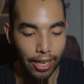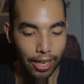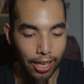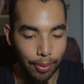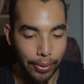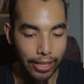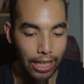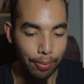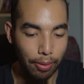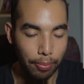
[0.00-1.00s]
when I
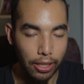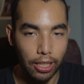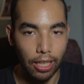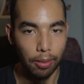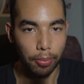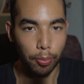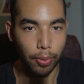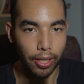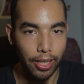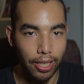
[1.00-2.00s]
came and picked it up,
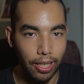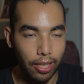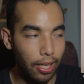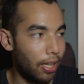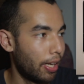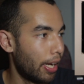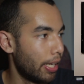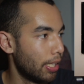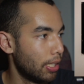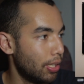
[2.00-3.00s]
but
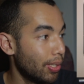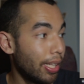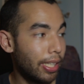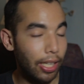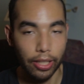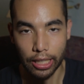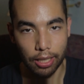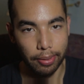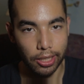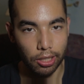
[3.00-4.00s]
I do like how the
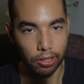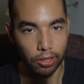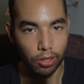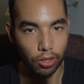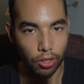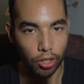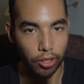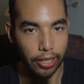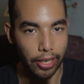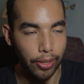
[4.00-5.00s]
animation
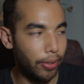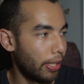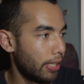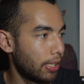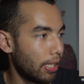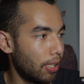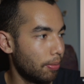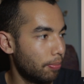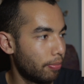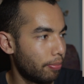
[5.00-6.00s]
turned out. I think
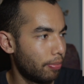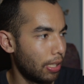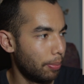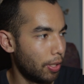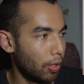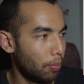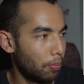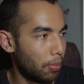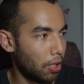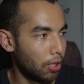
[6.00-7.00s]
the flip note
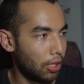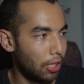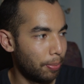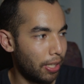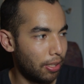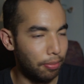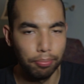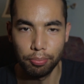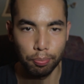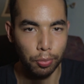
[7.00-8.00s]
part could have been
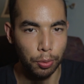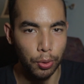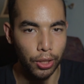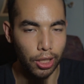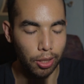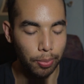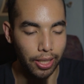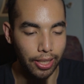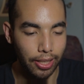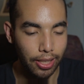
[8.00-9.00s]
smoother,
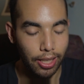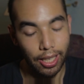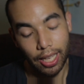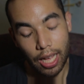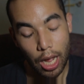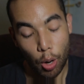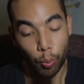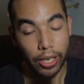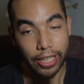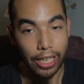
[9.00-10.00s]
but
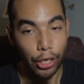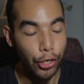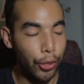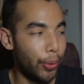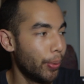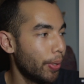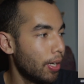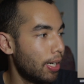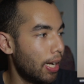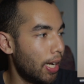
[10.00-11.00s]
what are you gonna do?
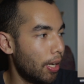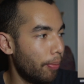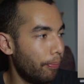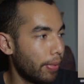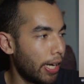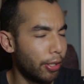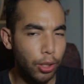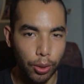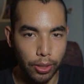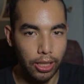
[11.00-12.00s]
I
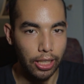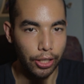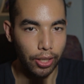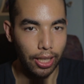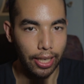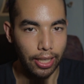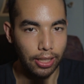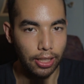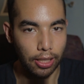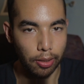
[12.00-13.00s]
also was trying to
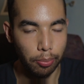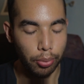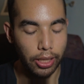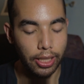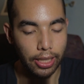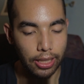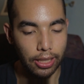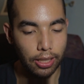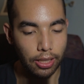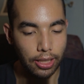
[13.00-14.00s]
utilize the
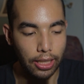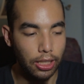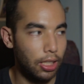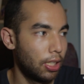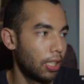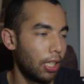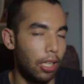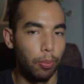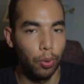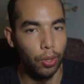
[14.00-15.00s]
printing station a
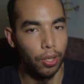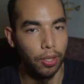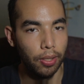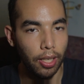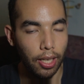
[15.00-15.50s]
lot more.